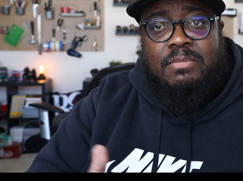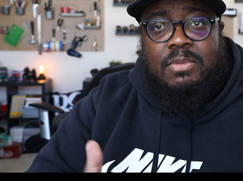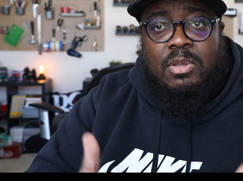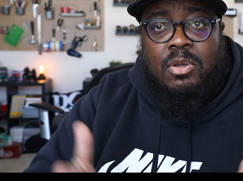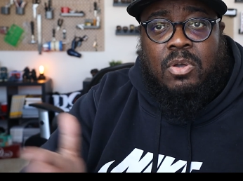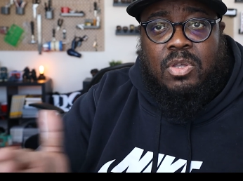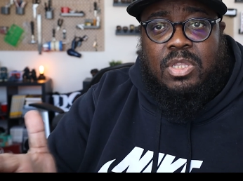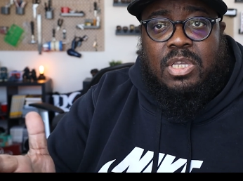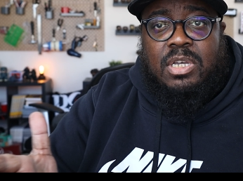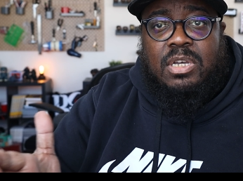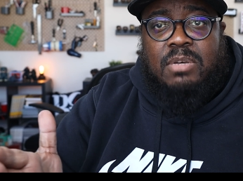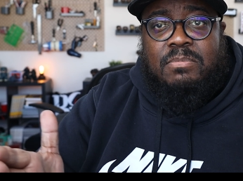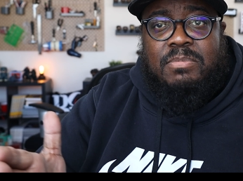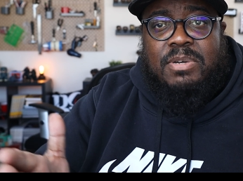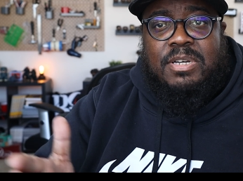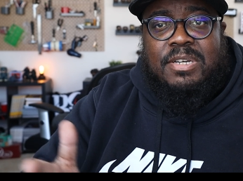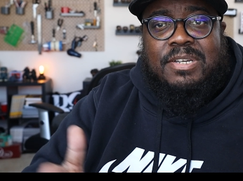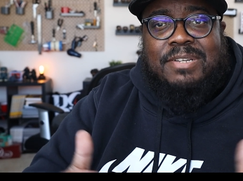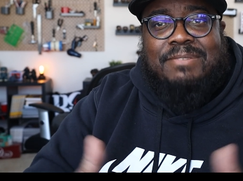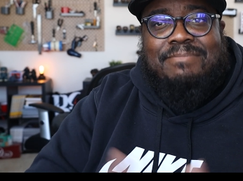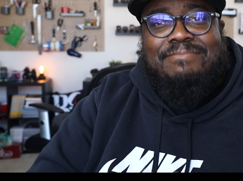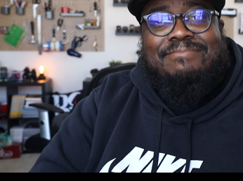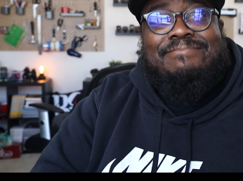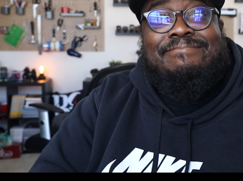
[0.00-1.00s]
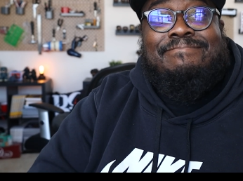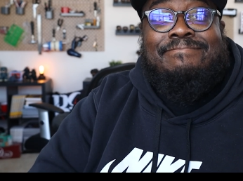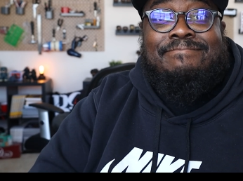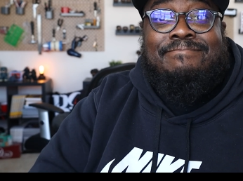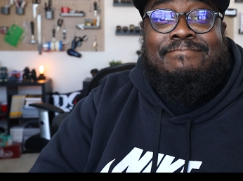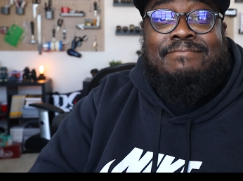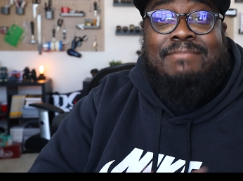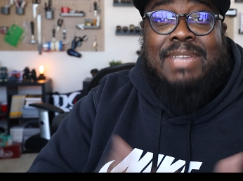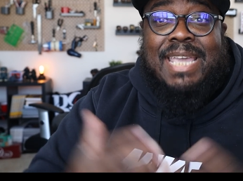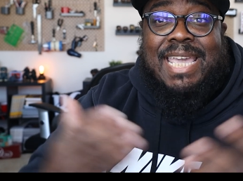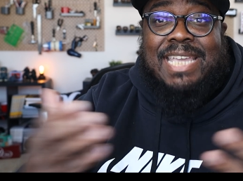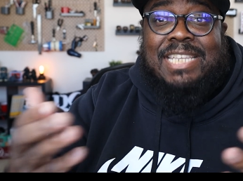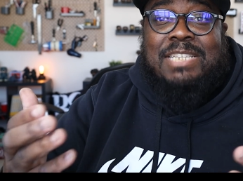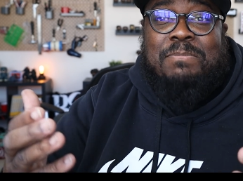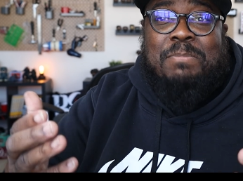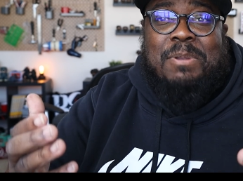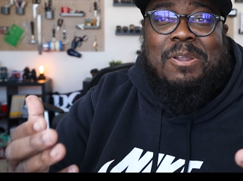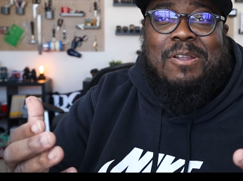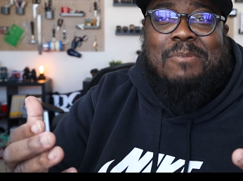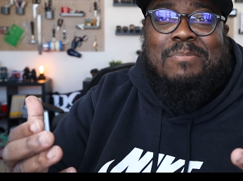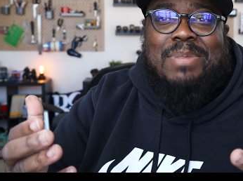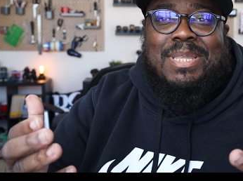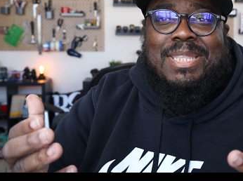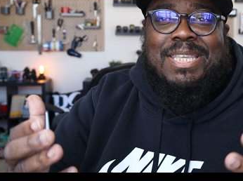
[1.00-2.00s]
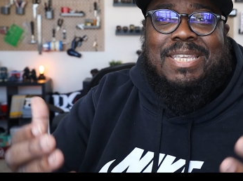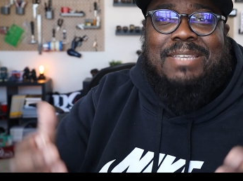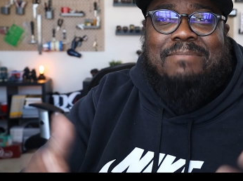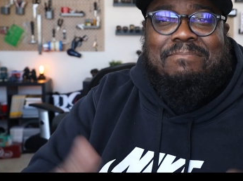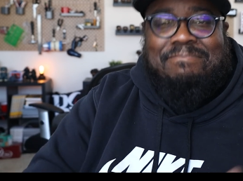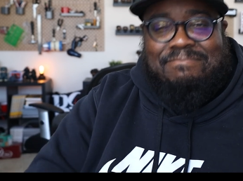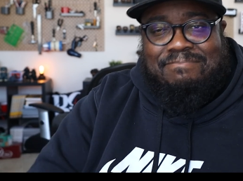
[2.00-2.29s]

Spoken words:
on the Humbug, experimenting.